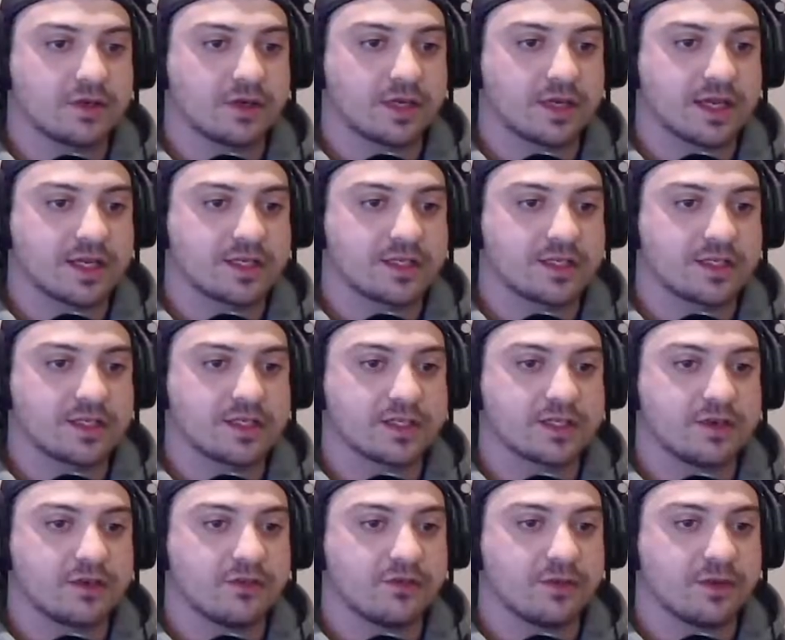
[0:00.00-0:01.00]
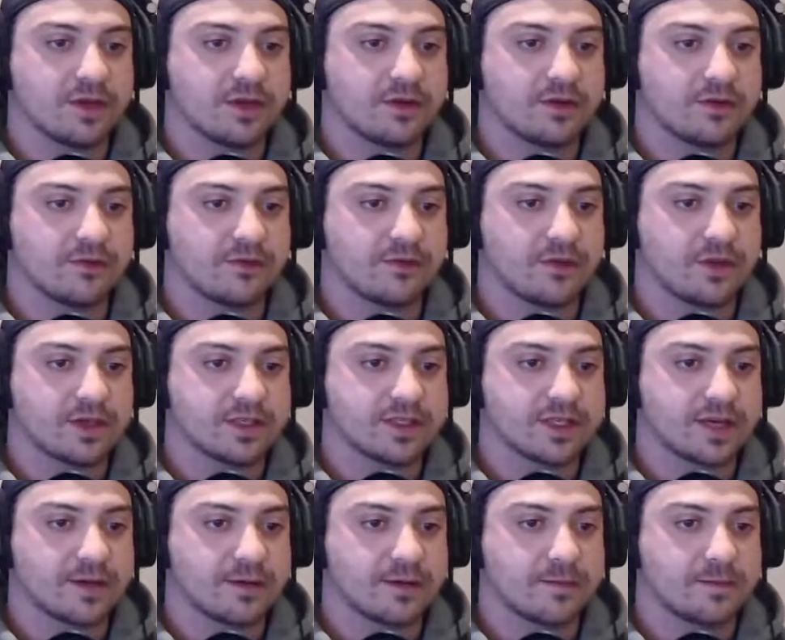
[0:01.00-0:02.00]
of catches itself when it flies
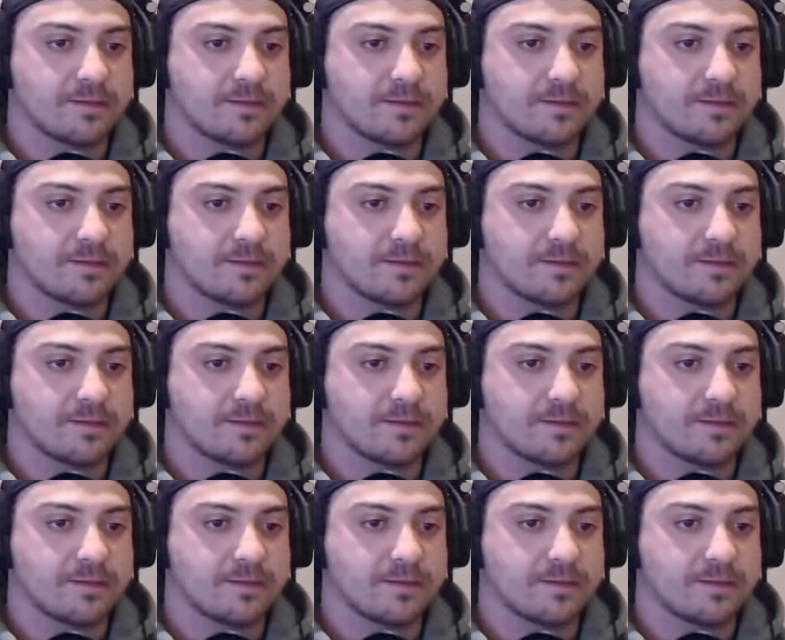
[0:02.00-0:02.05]
out.